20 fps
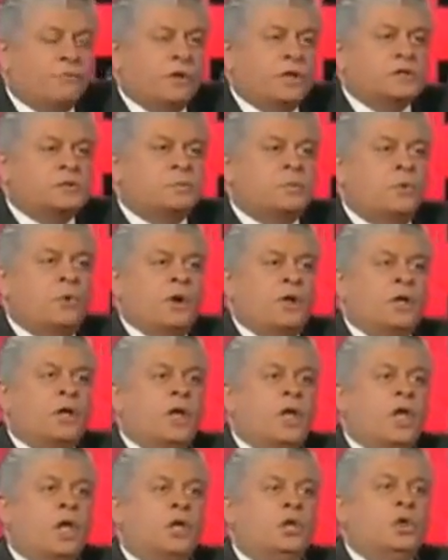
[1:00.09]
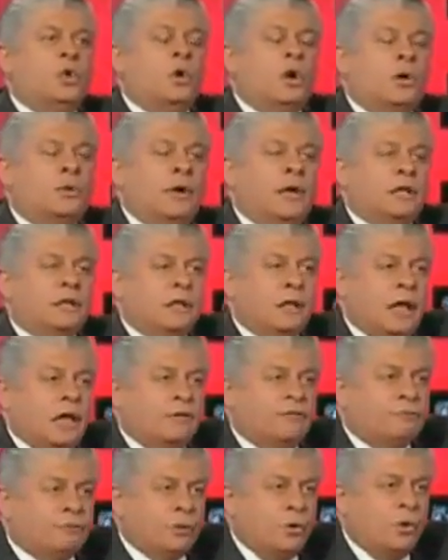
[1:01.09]
of West Point. You are a
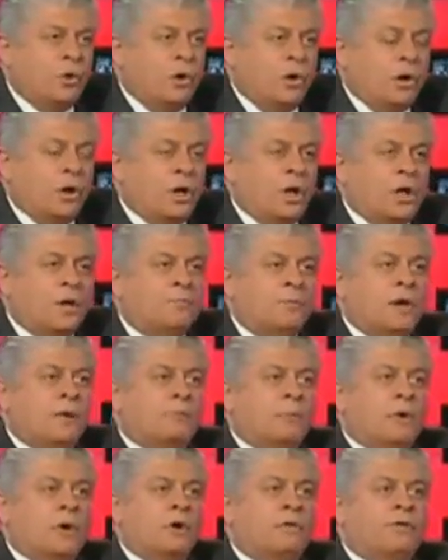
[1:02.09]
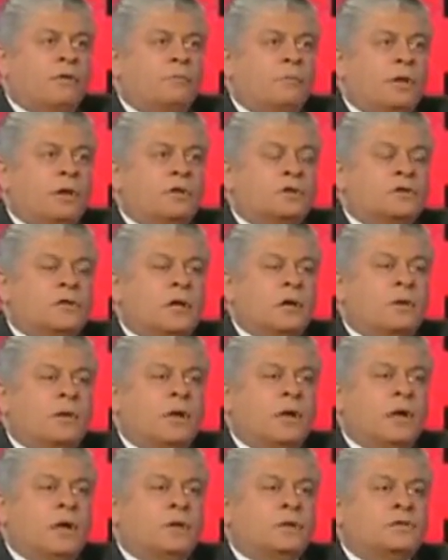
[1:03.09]
lifelong member of the
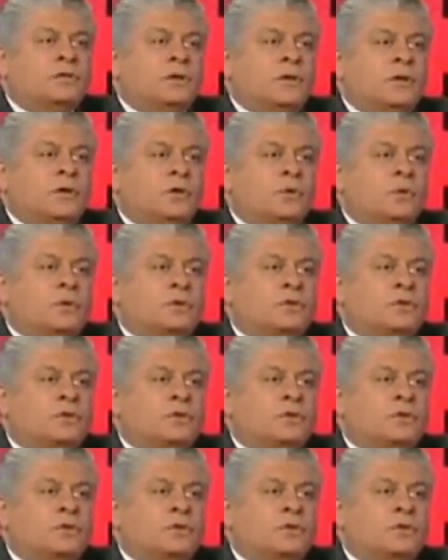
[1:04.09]
military until you